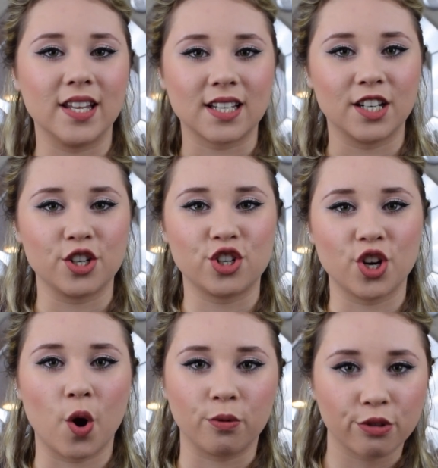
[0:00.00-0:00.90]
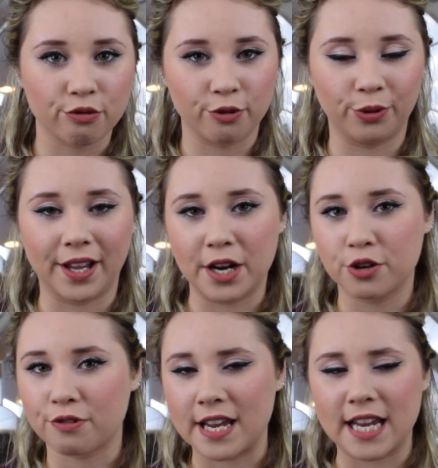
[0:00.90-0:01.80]
it's going to show through like
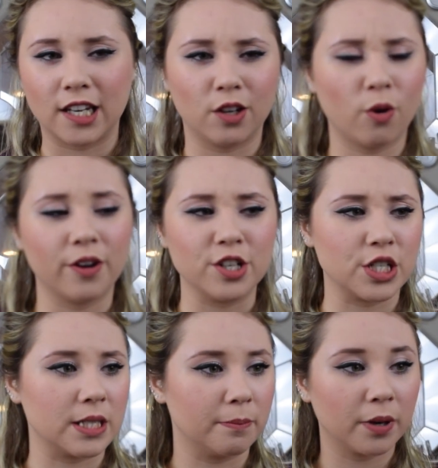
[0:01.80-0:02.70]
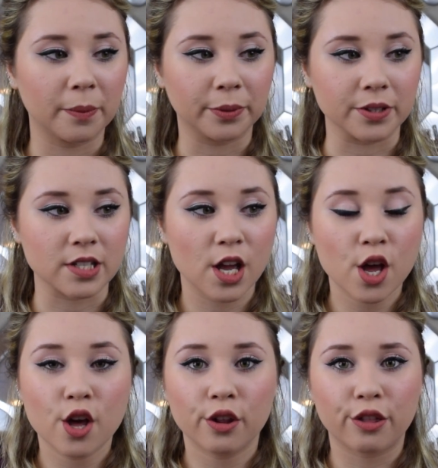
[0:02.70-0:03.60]
green and oranges and purples
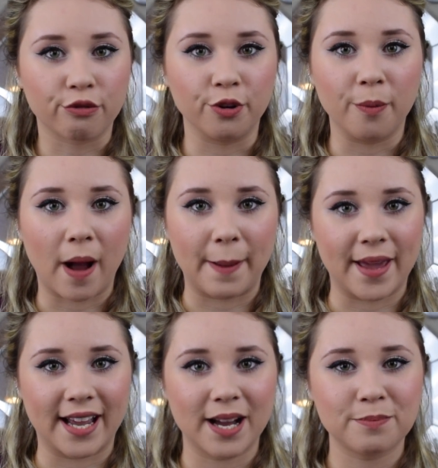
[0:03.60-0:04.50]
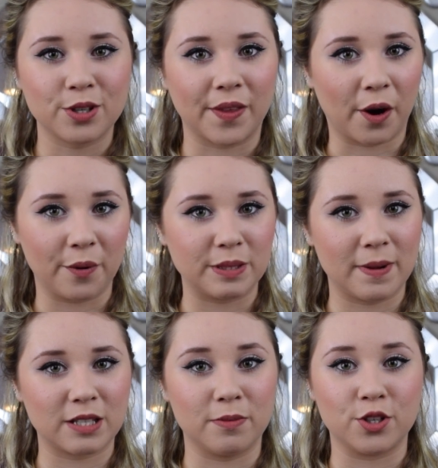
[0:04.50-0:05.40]
through my makeup, so that always
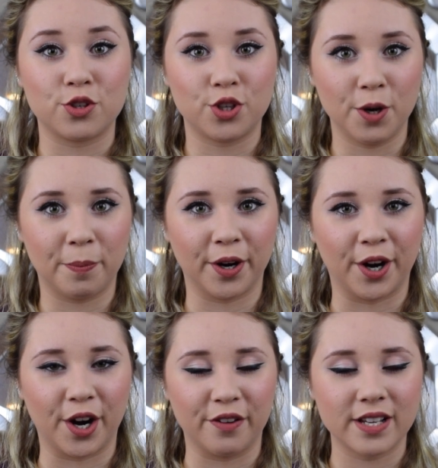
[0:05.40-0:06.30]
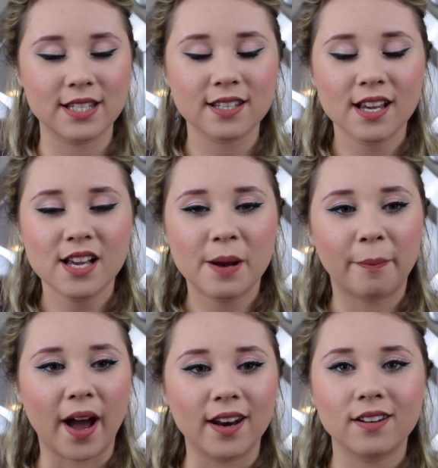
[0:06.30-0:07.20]
makes me super nervous.
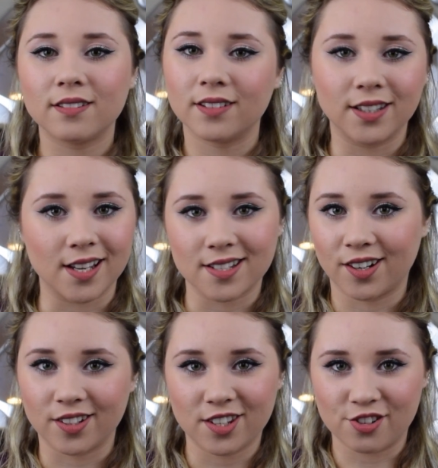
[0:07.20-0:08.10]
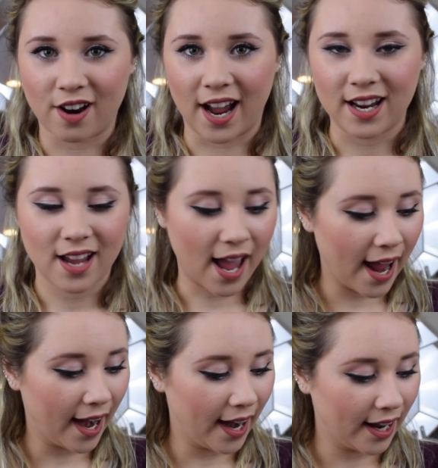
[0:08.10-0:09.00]
But it doesn't hurt to try,
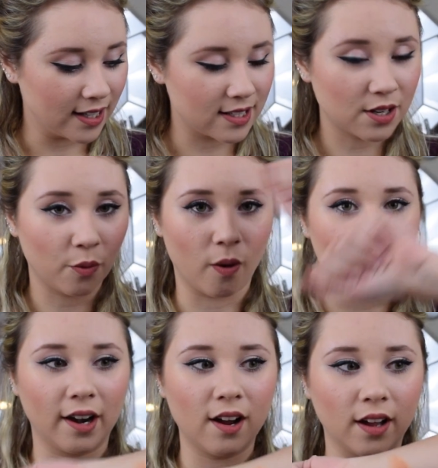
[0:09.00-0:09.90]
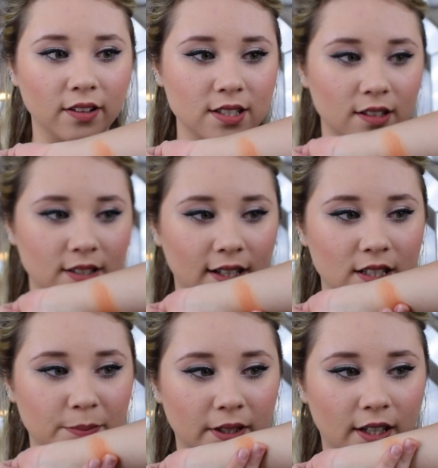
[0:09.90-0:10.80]
and why not? This looks like
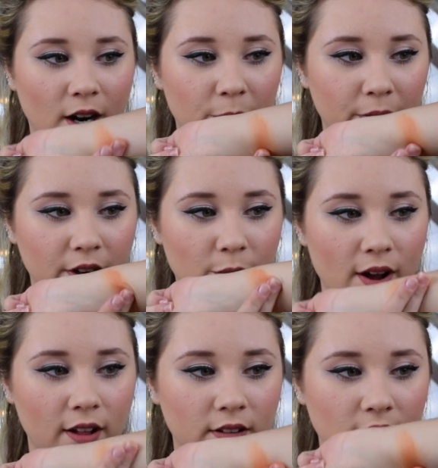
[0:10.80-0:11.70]
it's blending out pretty well.